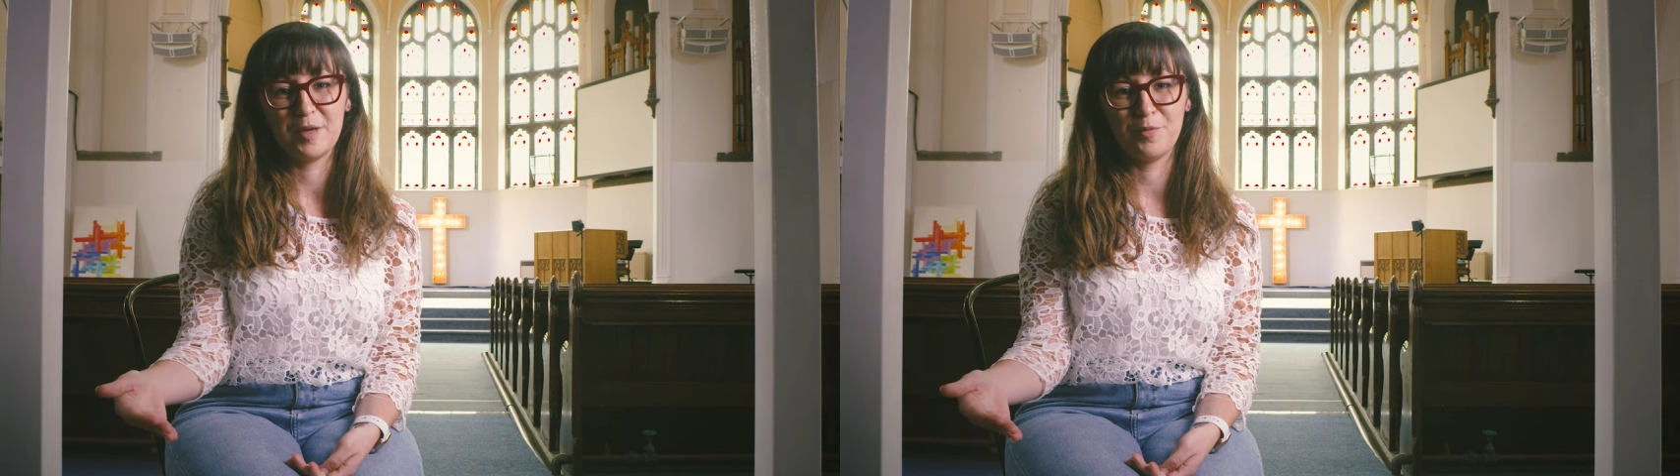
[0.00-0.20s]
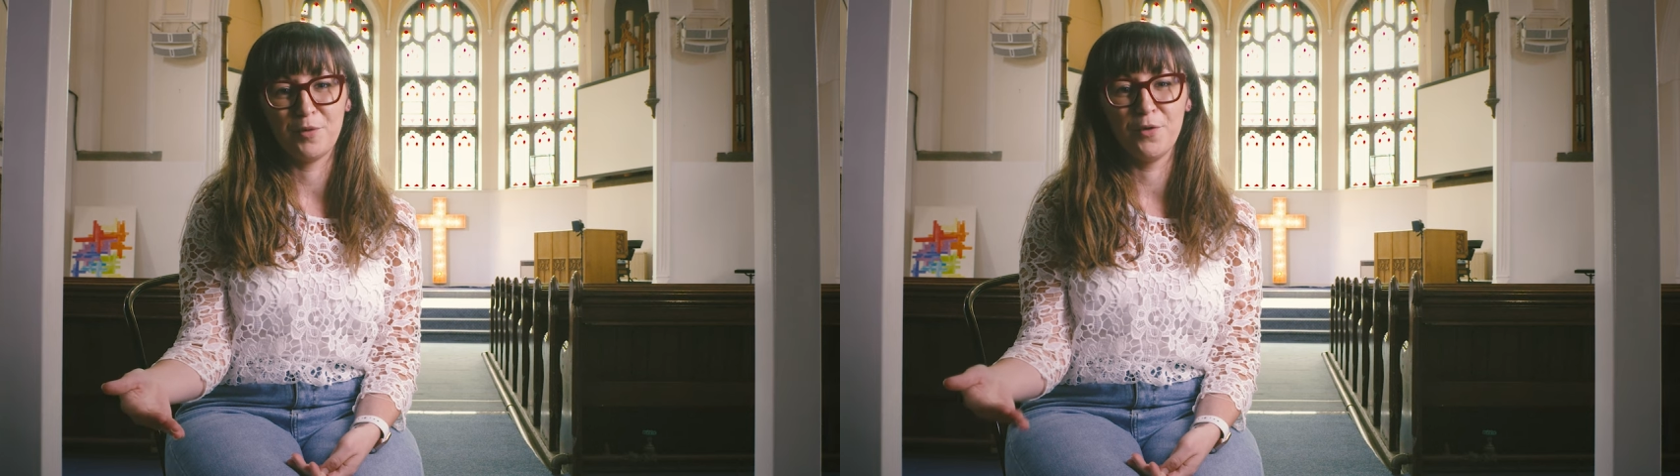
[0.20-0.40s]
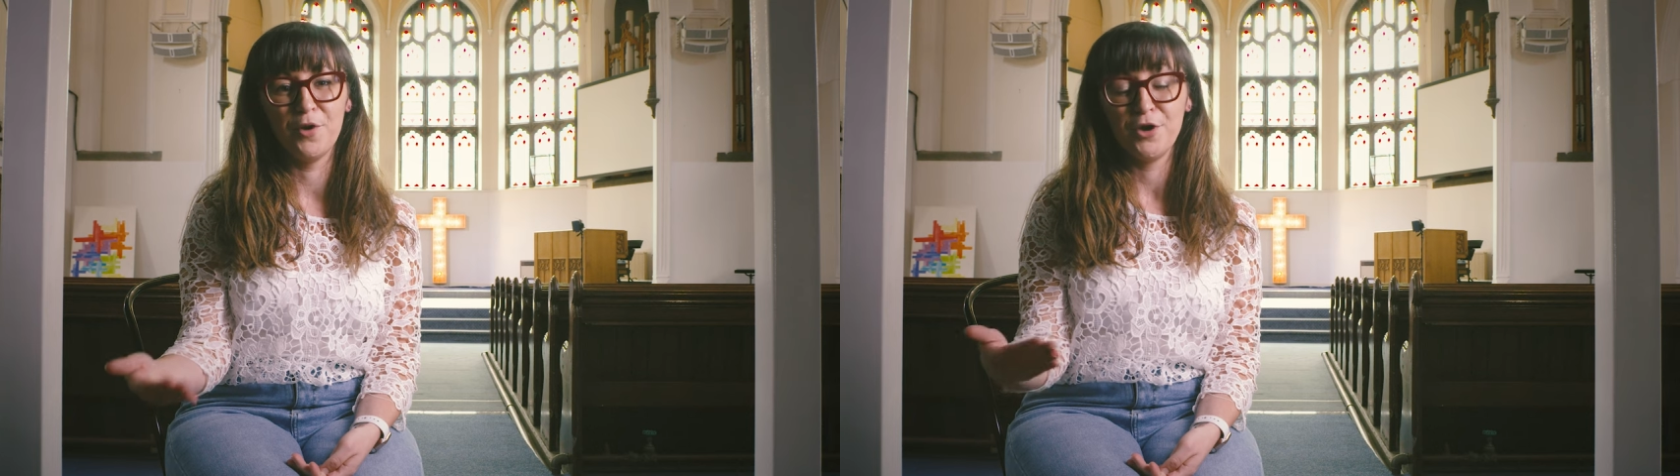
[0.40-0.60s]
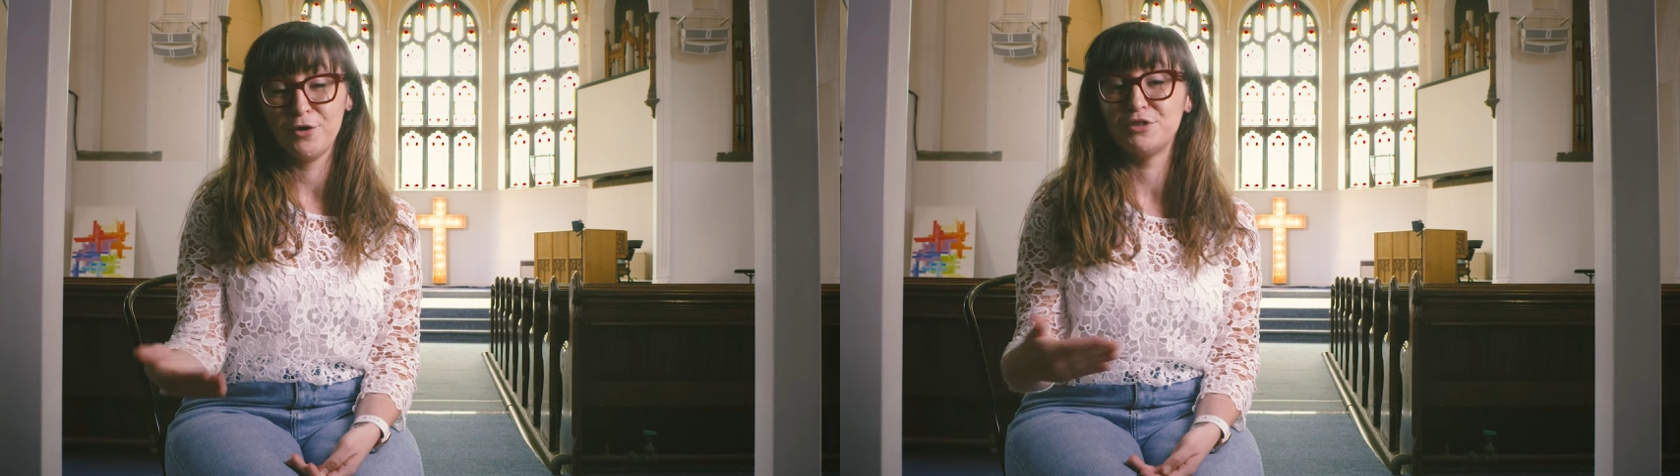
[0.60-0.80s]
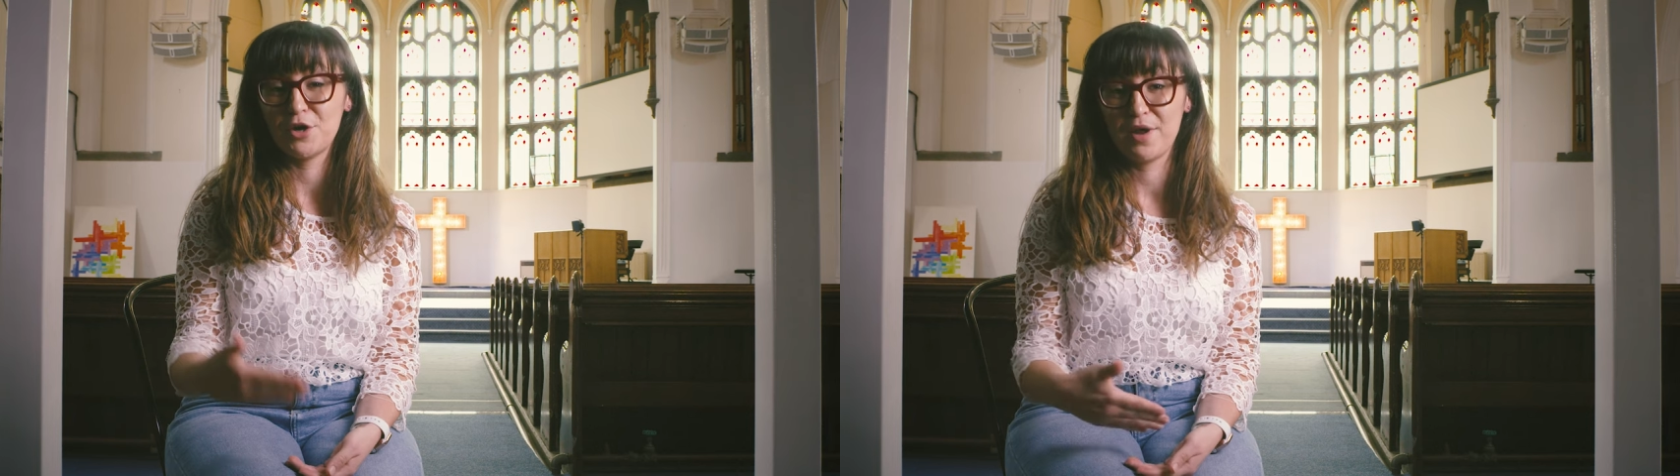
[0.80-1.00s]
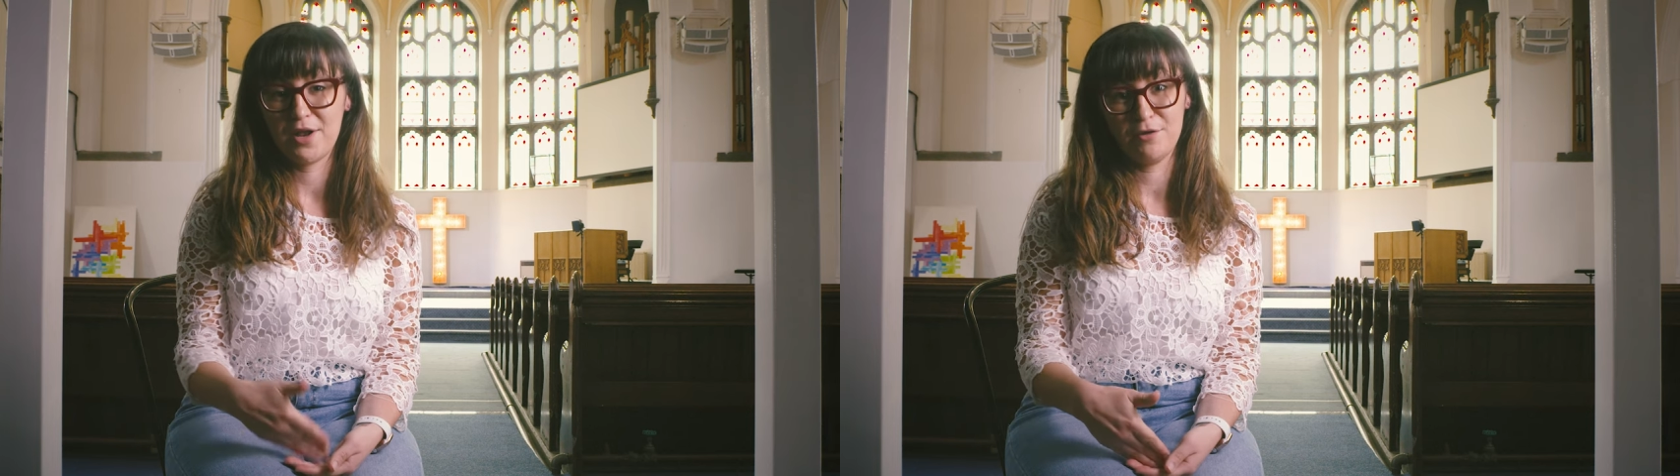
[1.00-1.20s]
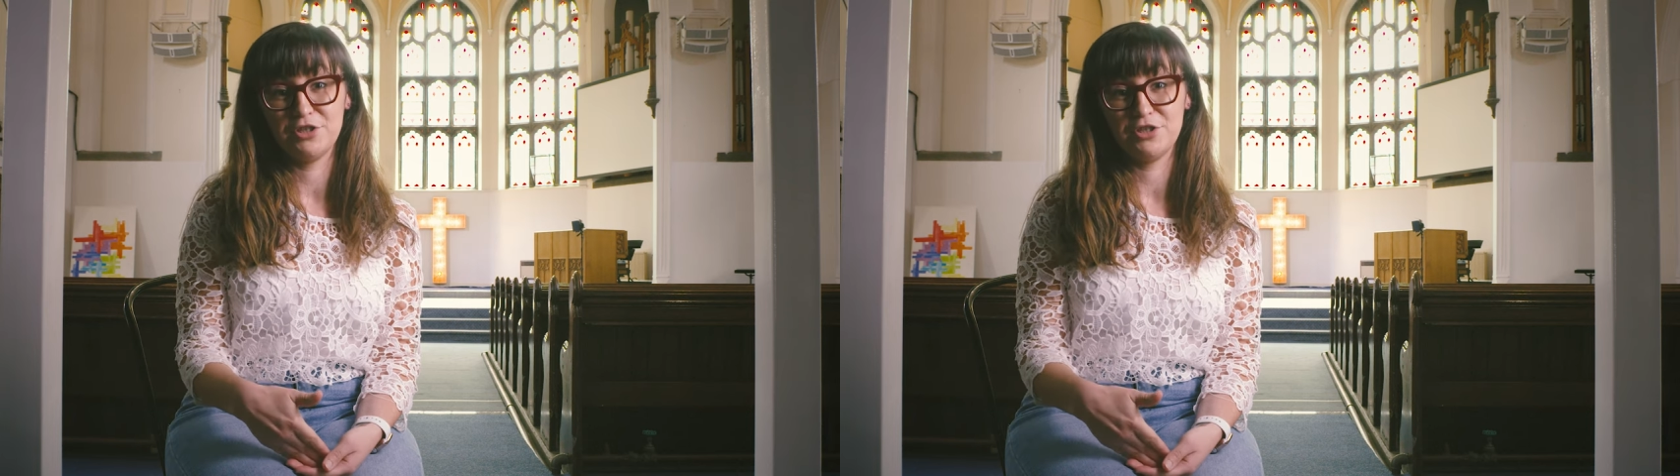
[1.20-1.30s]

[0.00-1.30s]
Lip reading: people who don't yet know